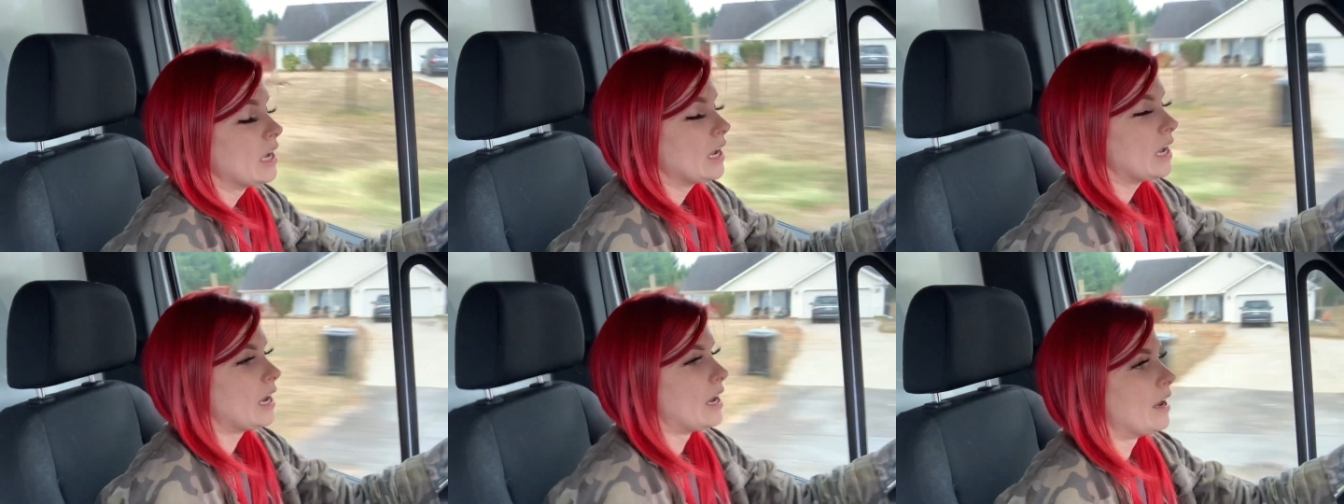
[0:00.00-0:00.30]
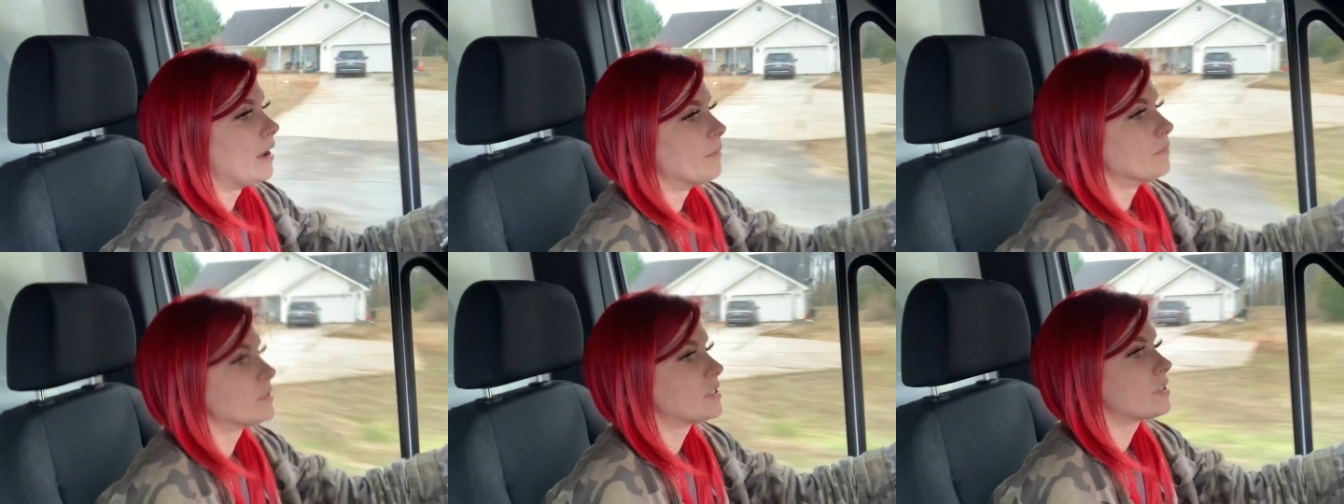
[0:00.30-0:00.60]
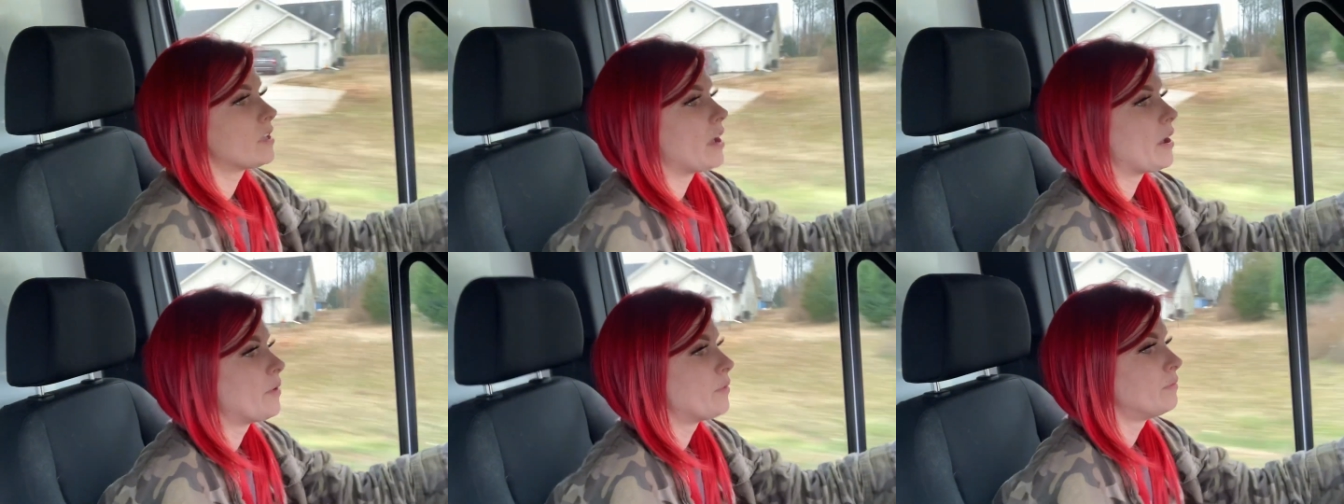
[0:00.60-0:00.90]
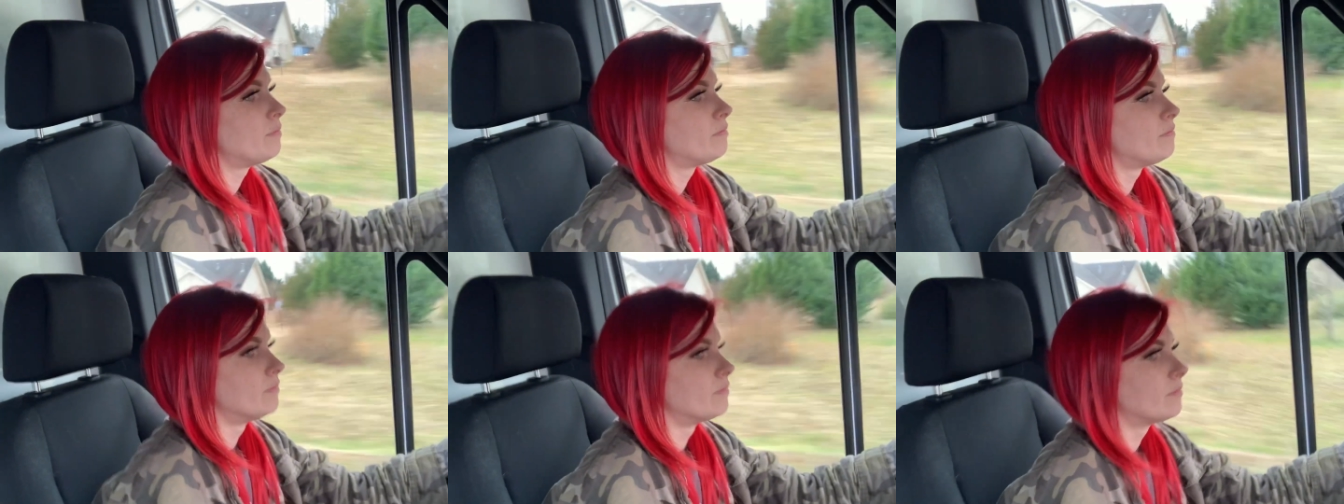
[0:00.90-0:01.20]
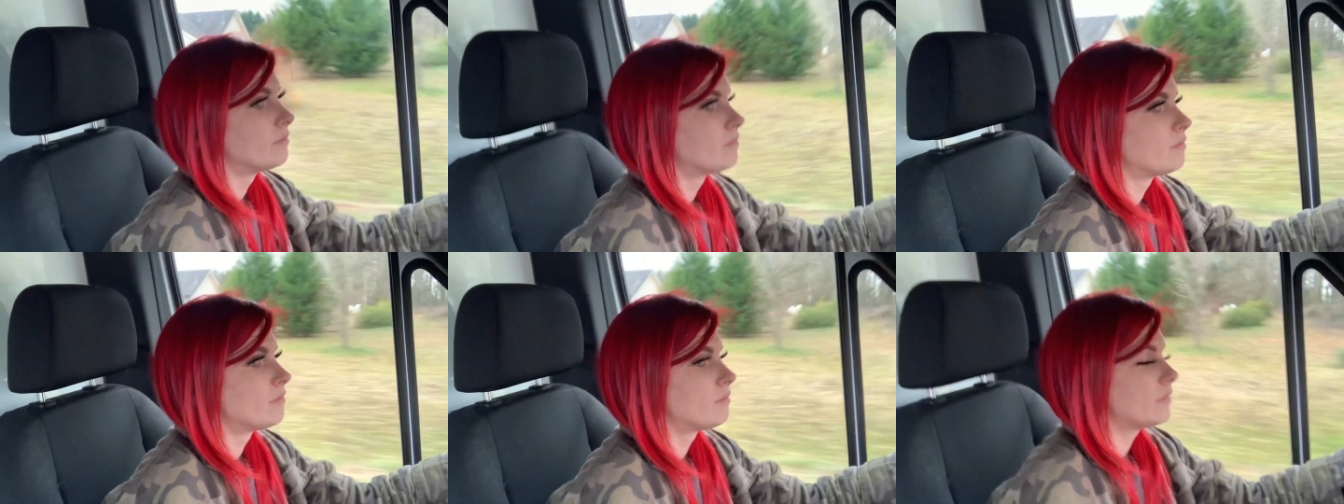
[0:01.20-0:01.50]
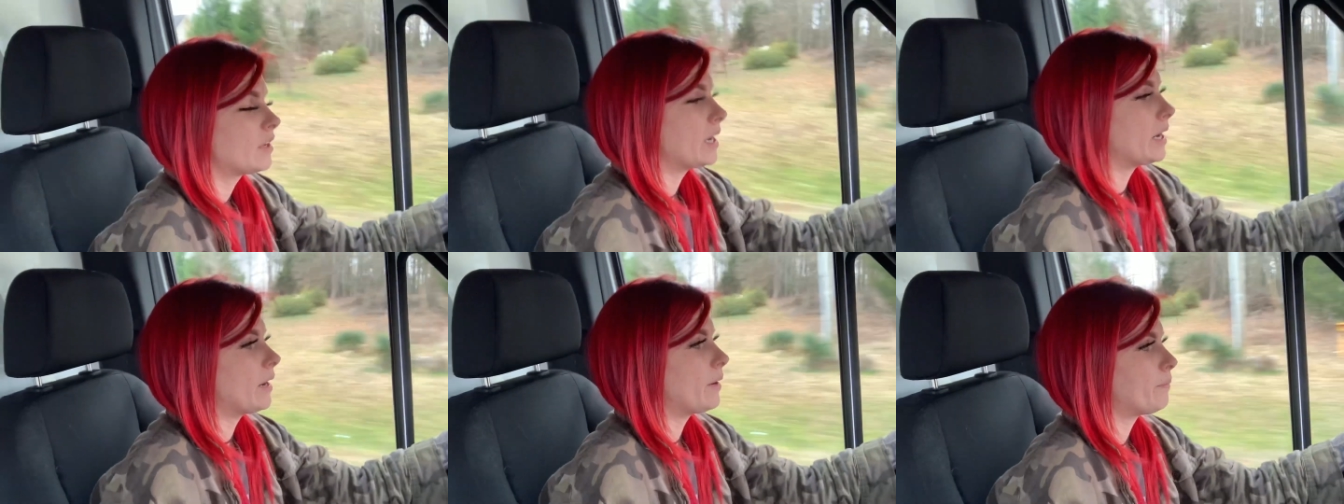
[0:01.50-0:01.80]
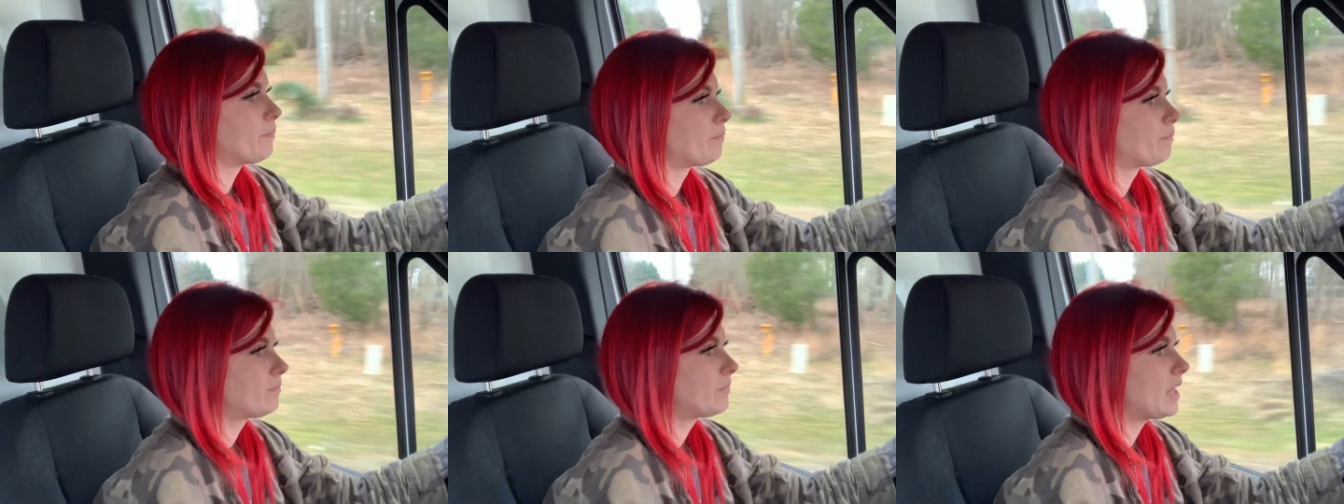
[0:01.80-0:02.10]
Um, so you
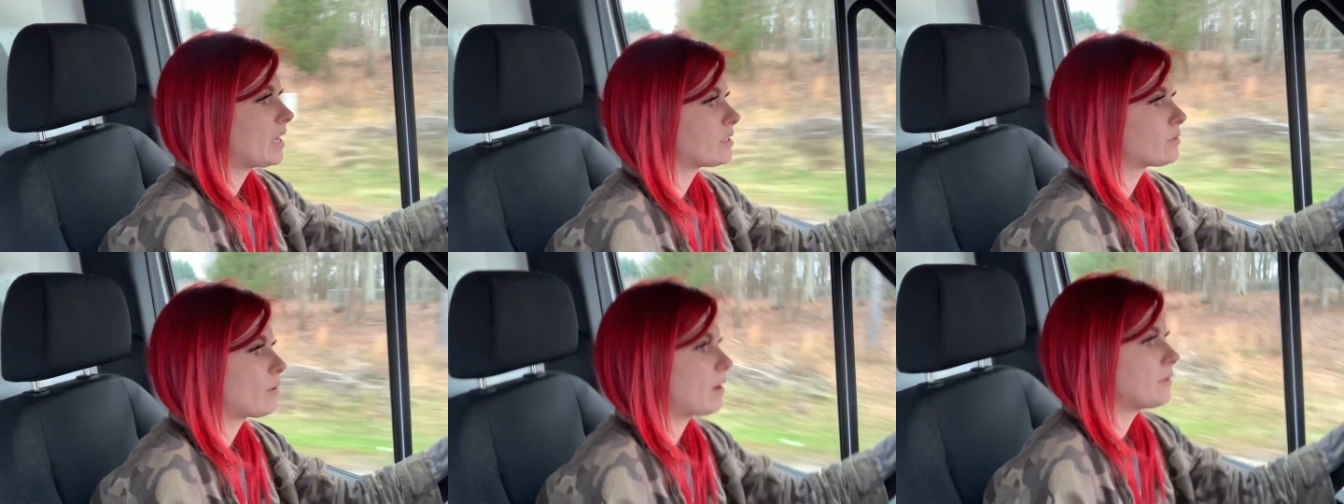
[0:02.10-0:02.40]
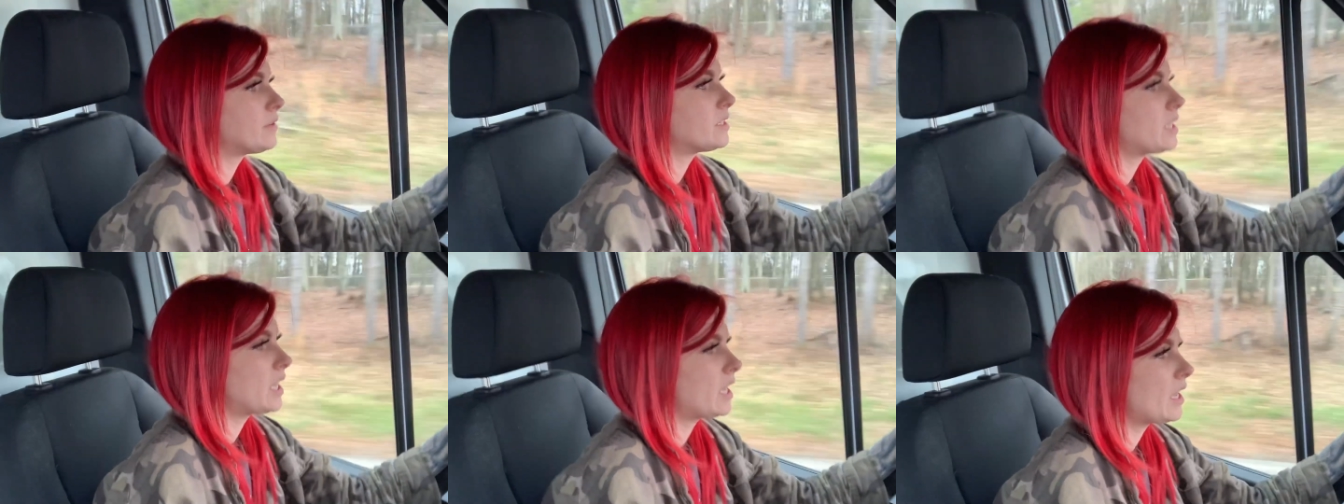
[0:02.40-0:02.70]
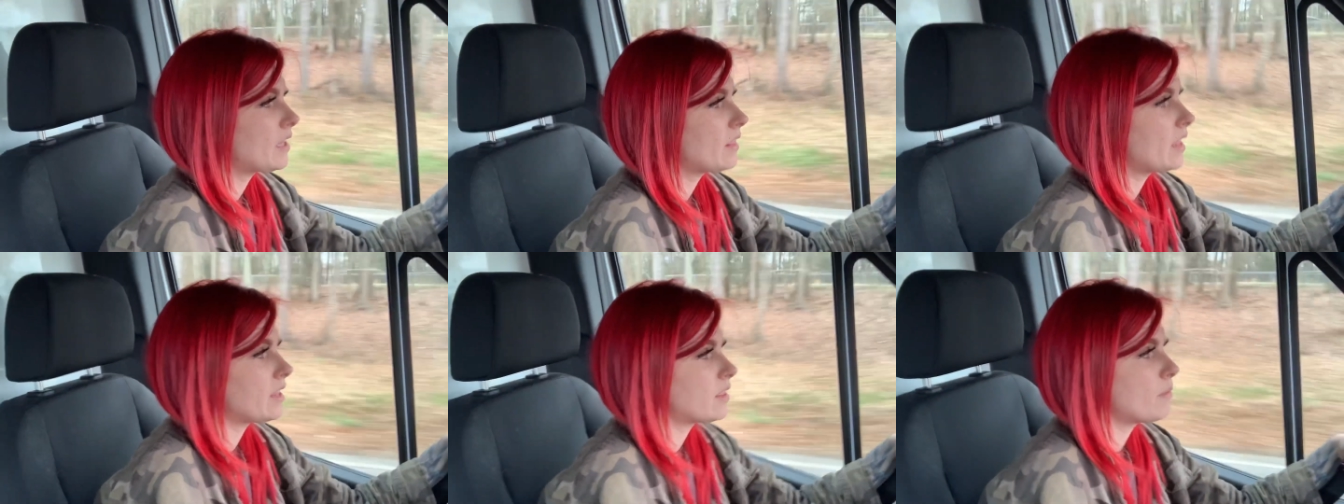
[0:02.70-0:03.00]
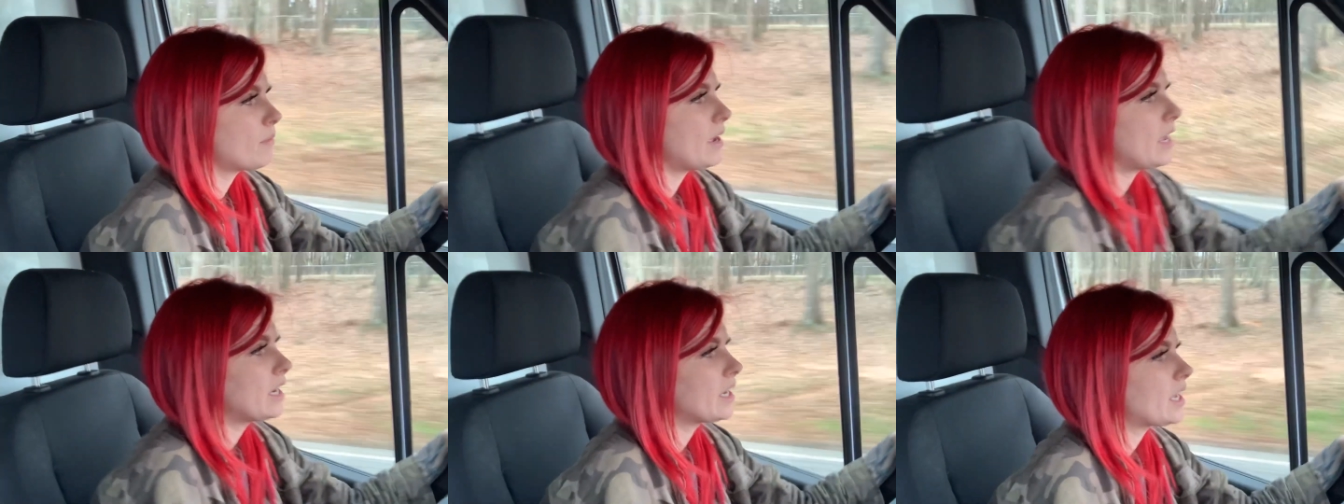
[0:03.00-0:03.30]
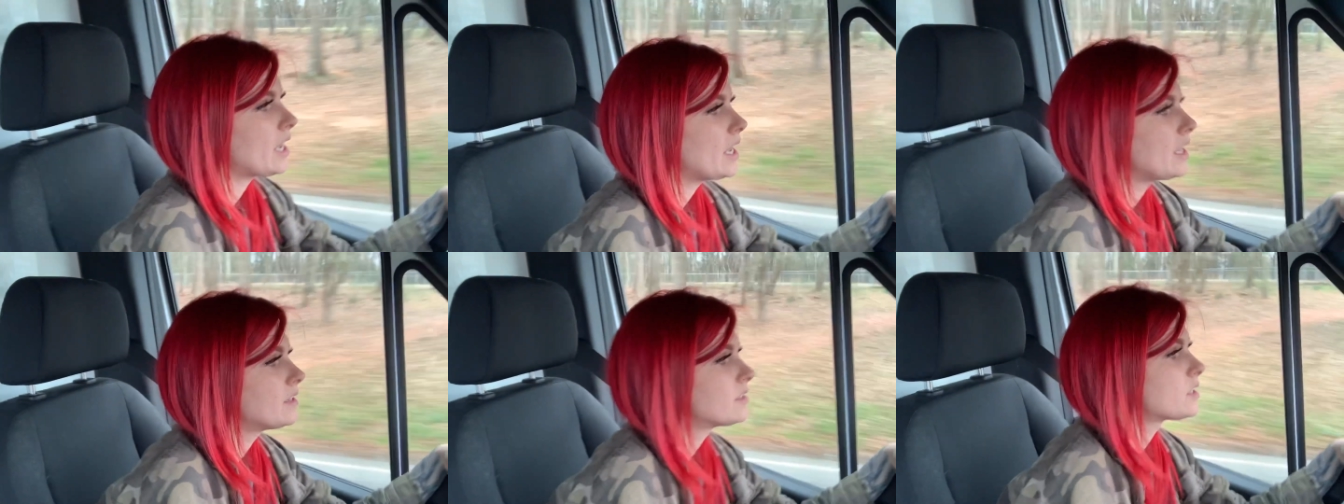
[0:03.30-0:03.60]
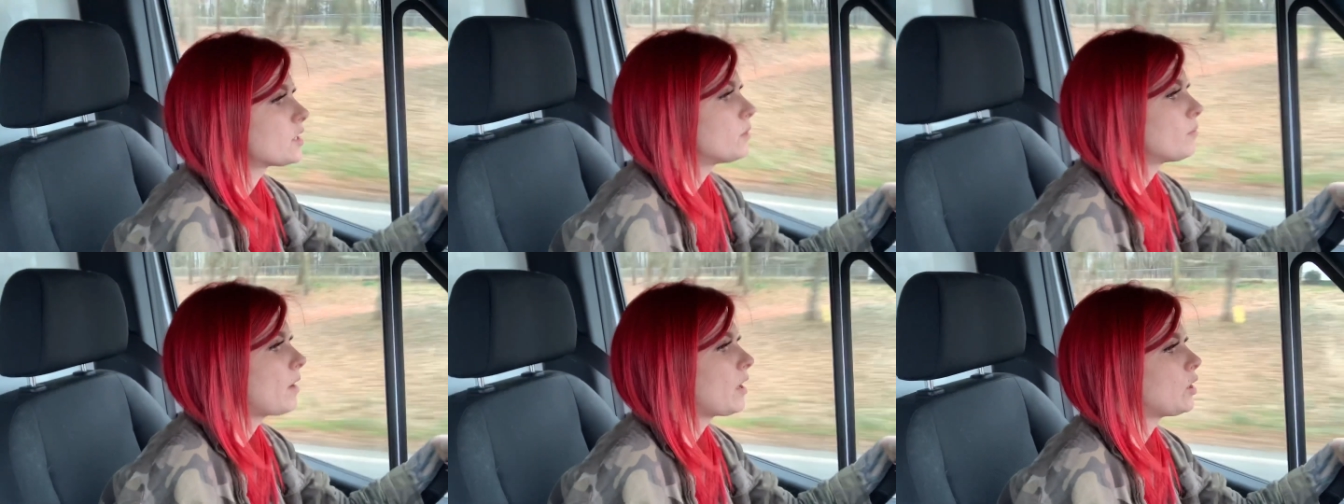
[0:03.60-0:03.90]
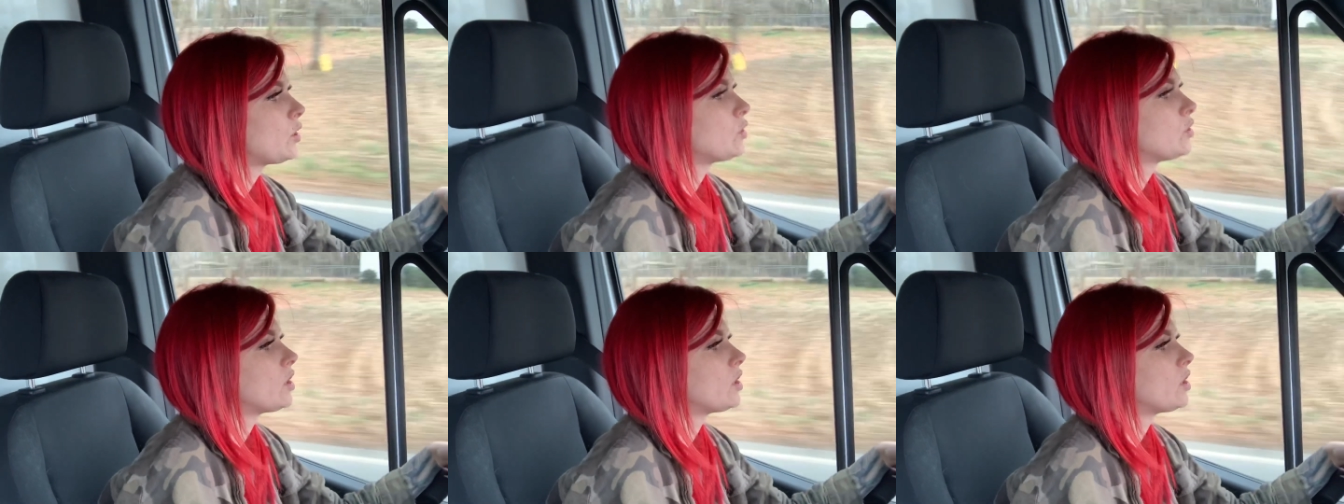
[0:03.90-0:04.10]
know, that's why I was thinking like the mannequins or model